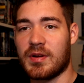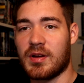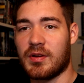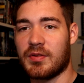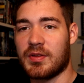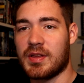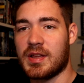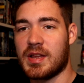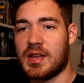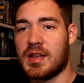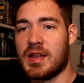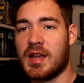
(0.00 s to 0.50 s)
we got
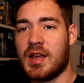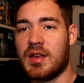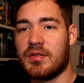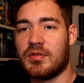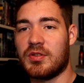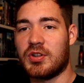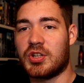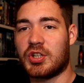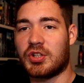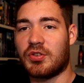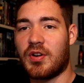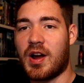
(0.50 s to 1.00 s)
the
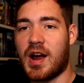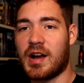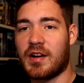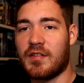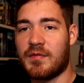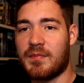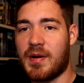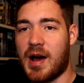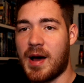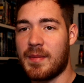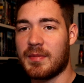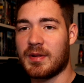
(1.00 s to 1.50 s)
shrine
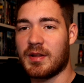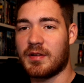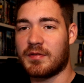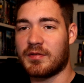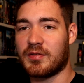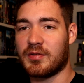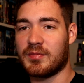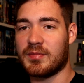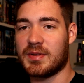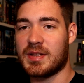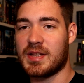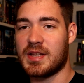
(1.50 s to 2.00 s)
of Pamela
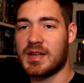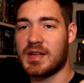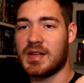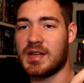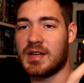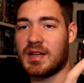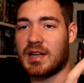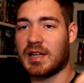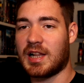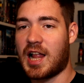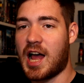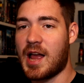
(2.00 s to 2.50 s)
from the
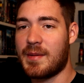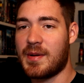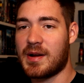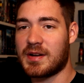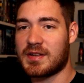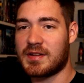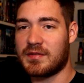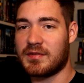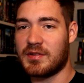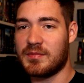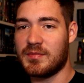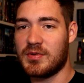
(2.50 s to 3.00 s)

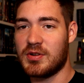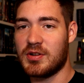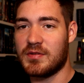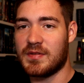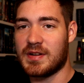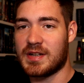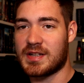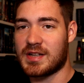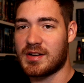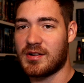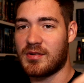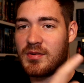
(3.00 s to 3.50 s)
climax of the
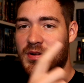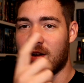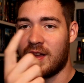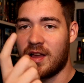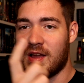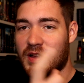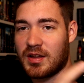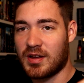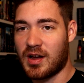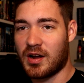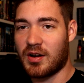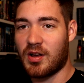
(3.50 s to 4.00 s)
movie, so
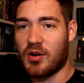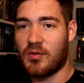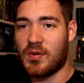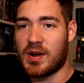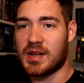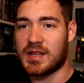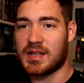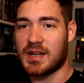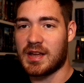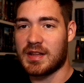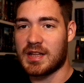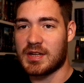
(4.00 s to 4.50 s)
cannot
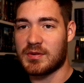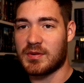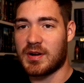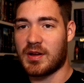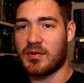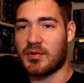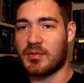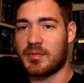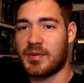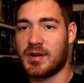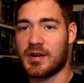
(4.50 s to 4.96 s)
wait to get this one out of the